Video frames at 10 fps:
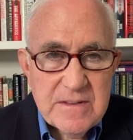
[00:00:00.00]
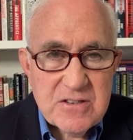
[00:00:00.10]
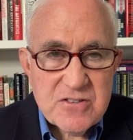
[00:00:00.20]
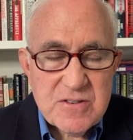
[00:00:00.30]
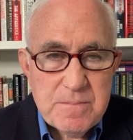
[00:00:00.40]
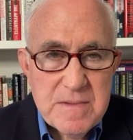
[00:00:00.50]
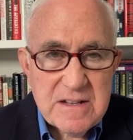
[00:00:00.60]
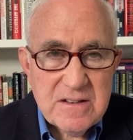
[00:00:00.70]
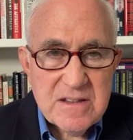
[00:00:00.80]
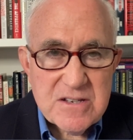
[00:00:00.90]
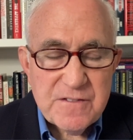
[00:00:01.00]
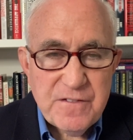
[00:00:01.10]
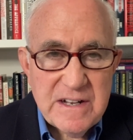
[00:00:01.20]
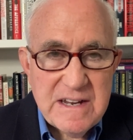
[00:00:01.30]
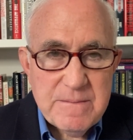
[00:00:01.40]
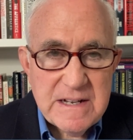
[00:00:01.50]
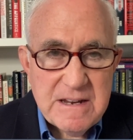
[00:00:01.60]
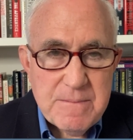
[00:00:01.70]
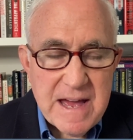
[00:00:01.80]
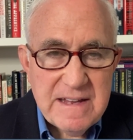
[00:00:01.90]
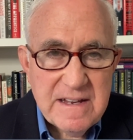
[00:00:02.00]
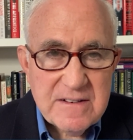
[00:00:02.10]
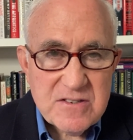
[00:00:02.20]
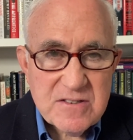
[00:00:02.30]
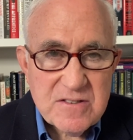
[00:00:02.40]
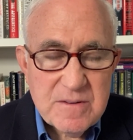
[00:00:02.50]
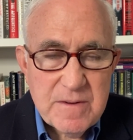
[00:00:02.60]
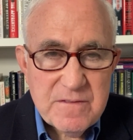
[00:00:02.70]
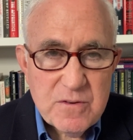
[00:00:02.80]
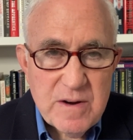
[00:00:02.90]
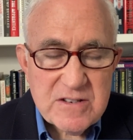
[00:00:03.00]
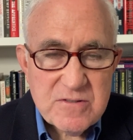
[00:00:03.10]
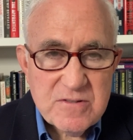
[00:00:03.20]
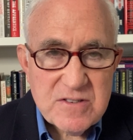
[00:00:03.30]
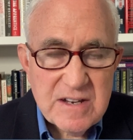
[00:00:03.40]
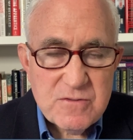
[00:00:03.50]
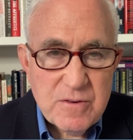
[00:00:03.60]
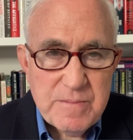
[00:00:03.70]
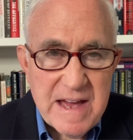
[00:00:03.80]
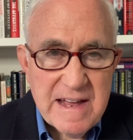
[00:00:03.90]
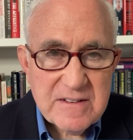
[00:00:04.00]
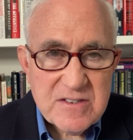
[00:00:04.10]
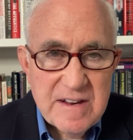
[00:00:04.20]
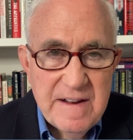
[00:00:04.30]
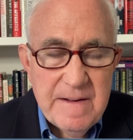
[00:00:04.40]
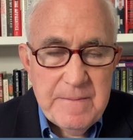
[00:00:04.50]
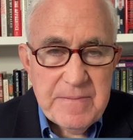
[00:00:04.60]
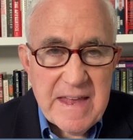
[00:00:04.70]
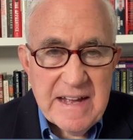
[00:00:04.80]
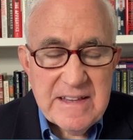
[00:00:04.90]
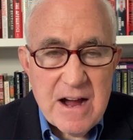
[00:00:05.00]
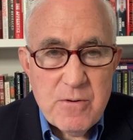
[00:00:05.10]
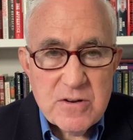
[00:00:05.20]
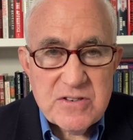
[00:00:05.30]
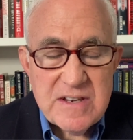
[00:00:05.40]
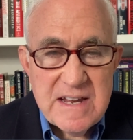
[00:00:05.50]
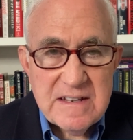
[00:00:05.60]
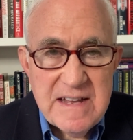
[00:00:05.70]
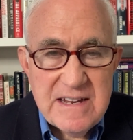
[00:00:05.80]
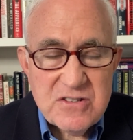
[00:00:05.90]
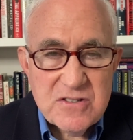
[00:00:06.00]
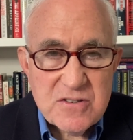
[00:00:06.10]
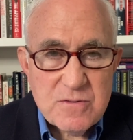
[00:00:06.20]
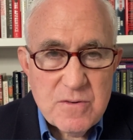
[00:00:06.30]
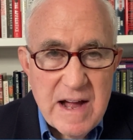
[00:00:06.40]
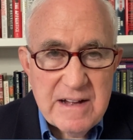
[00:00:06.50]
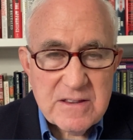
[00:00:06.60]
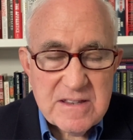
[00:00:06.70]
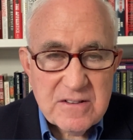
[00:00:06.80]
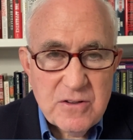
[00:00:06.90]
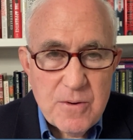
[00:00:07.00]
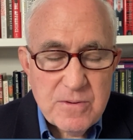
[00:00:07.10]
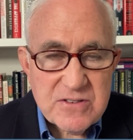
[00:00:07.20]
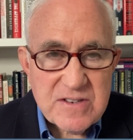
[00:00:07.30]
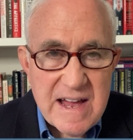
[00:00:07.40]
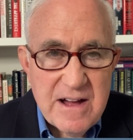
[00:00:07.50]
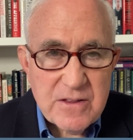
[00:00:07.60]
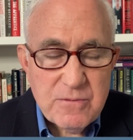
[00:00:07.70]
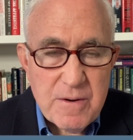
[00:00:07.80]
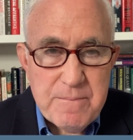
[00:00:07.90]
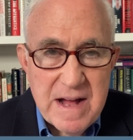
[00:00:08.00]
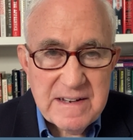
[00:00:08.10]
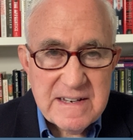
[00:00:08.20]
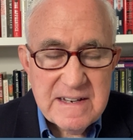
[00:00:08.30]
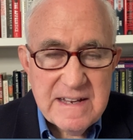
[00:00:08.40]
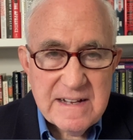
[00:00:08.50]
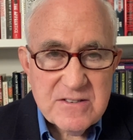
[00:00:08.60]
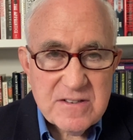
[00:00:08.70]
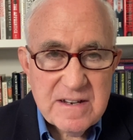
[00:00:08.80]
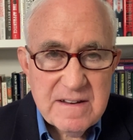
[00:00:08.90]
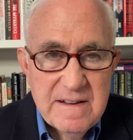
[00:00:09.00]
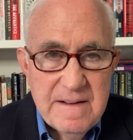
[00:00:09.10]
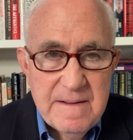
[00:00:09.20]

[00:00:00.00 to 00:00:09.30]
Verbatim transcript: to submit to this funny money banking system of the Western central banks and now we're seeing nations throughout the global south rebelling against it